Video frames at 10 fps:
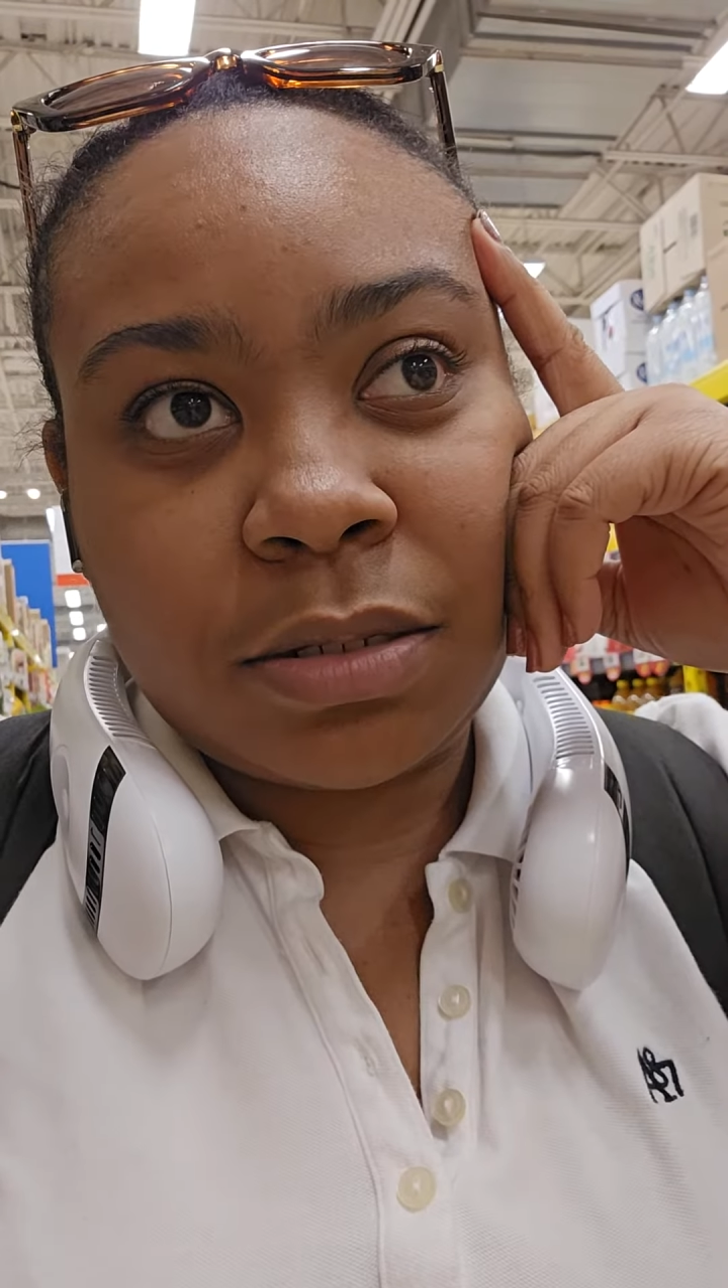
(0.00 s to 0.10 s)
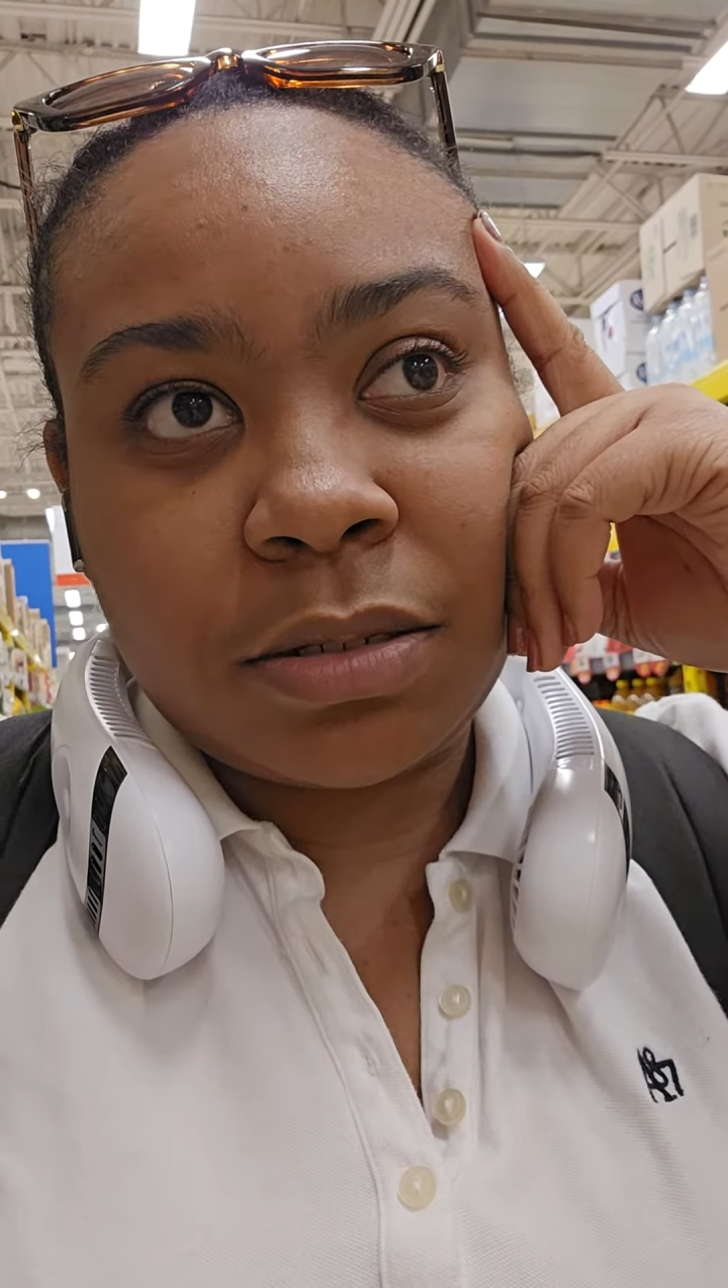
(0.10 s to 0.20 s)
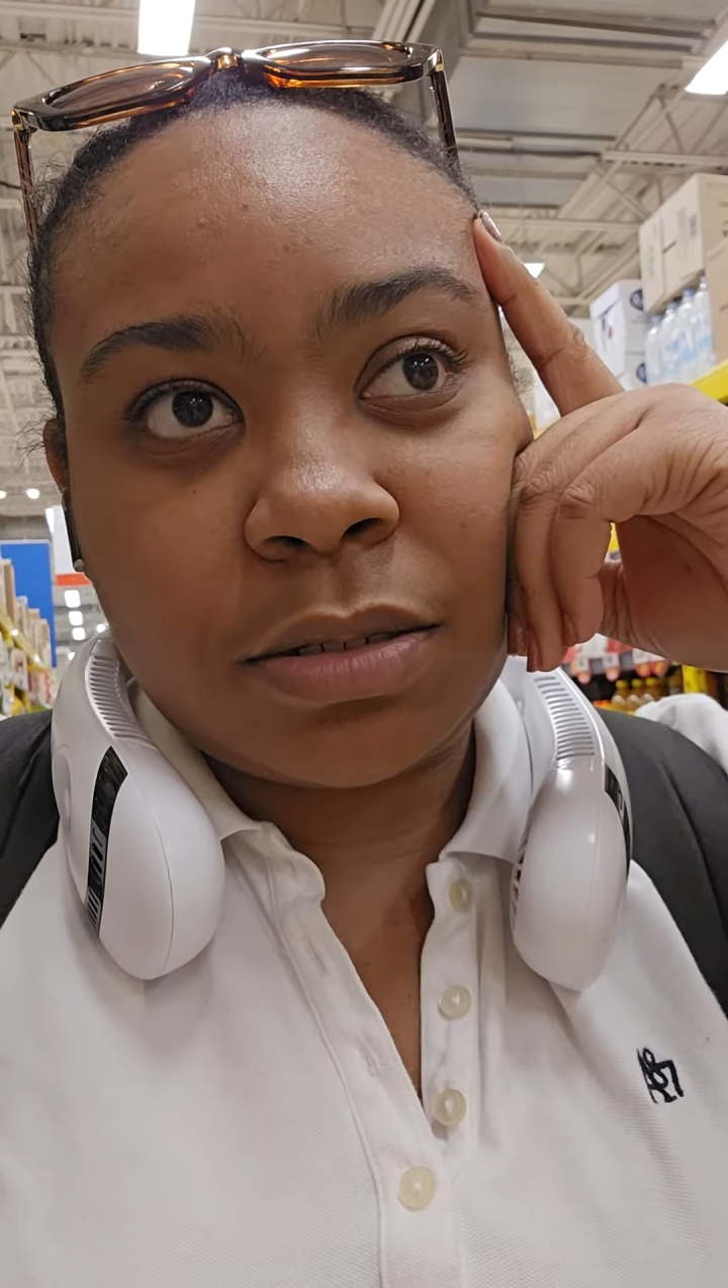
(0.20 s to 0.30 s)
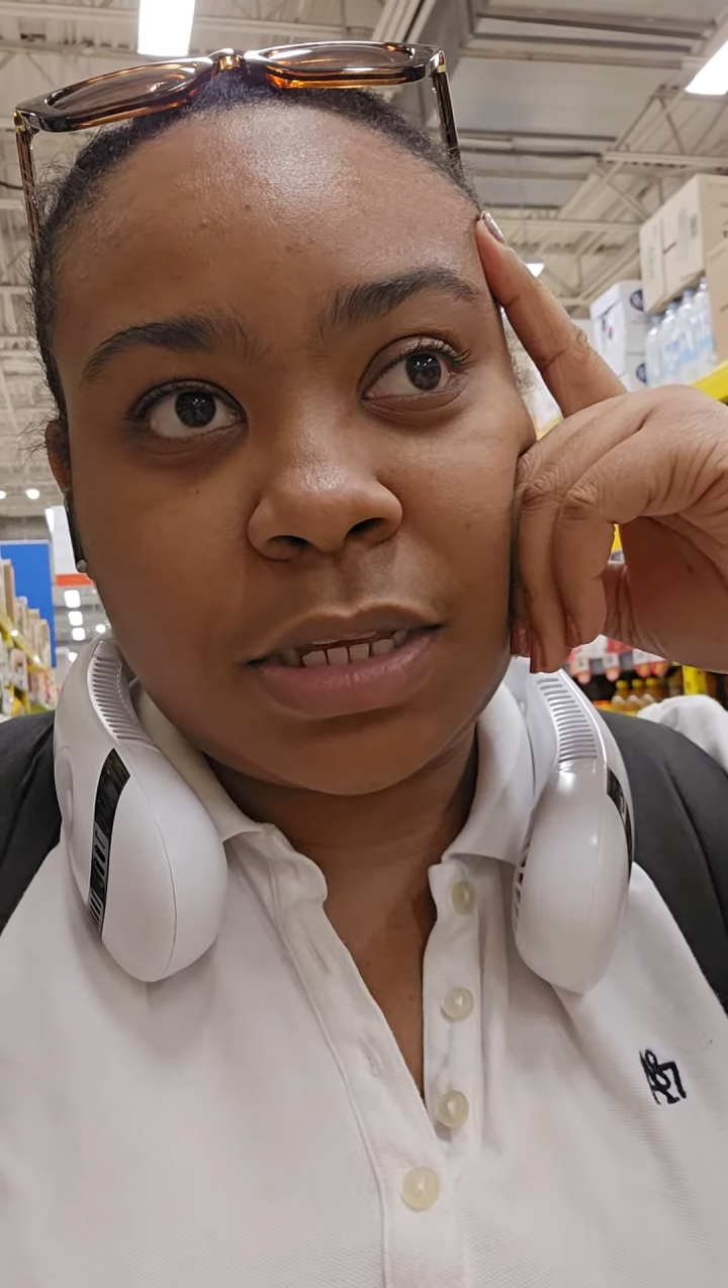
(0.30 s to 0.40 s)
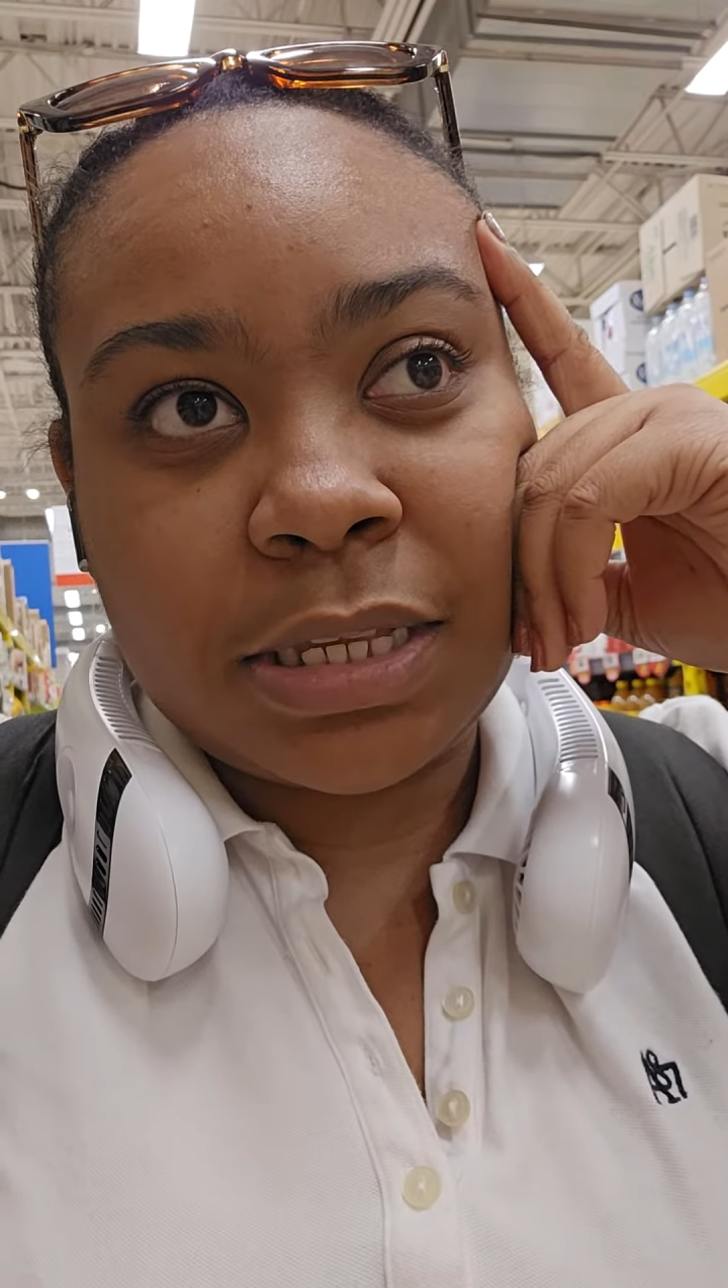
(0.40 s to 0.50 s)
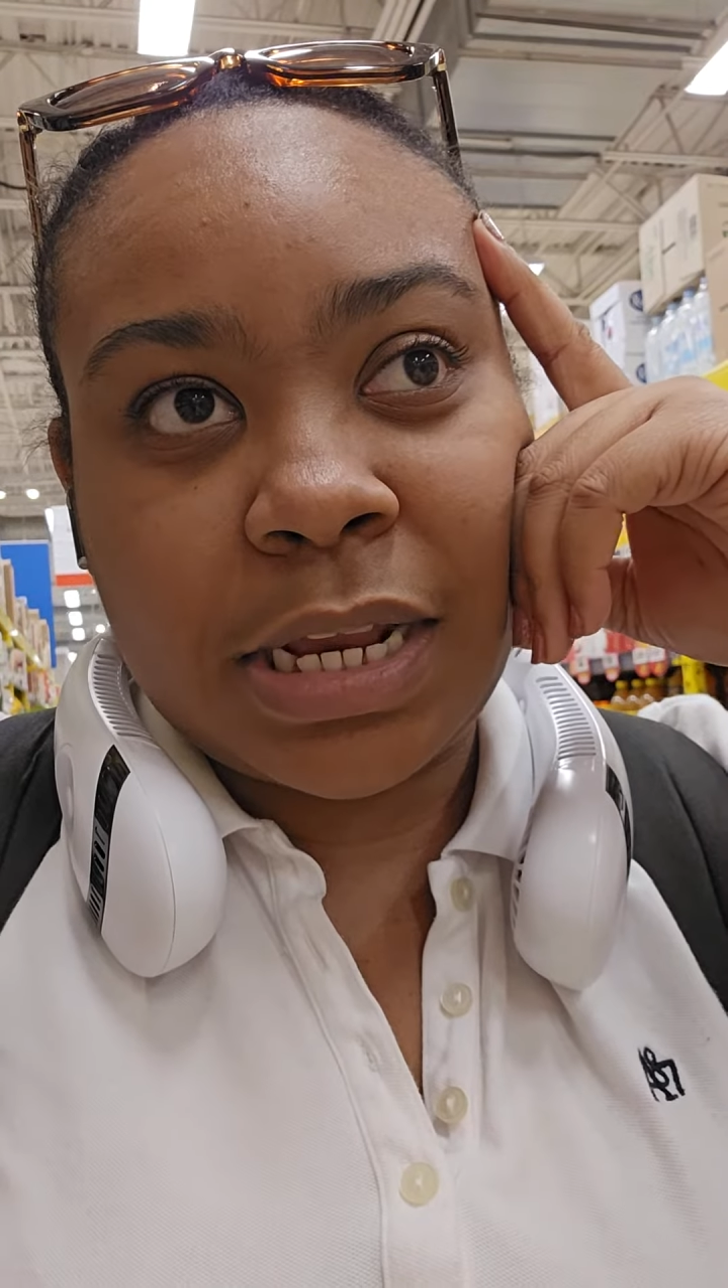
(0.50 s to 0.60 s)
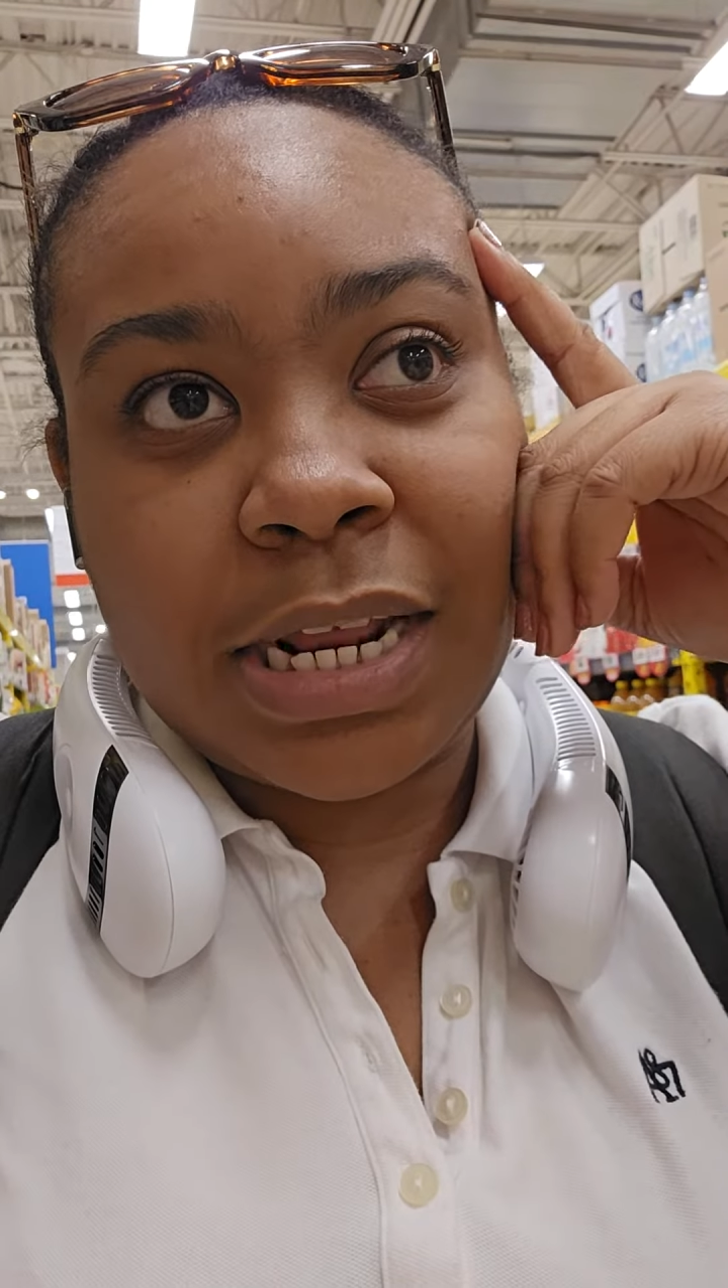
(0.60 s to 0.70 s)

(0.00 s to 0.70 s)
because I